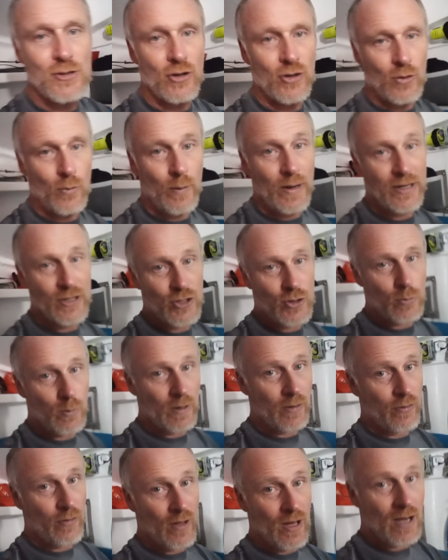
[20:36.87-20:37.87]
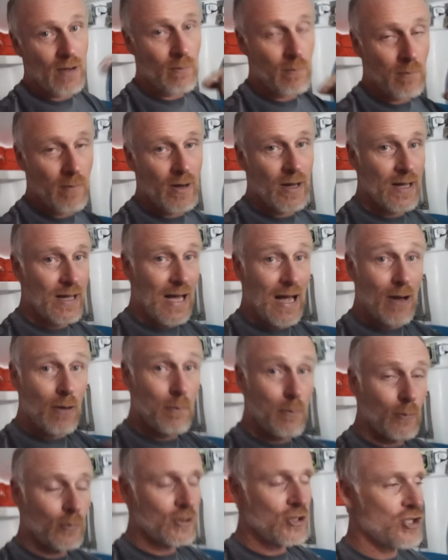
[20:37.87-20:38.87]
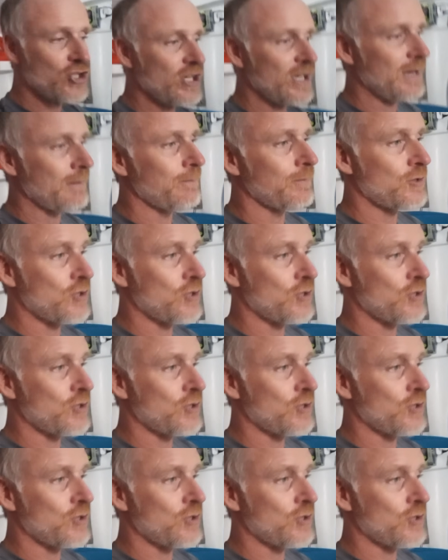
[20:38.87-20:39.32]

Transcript: on a winch with my outboard sheet,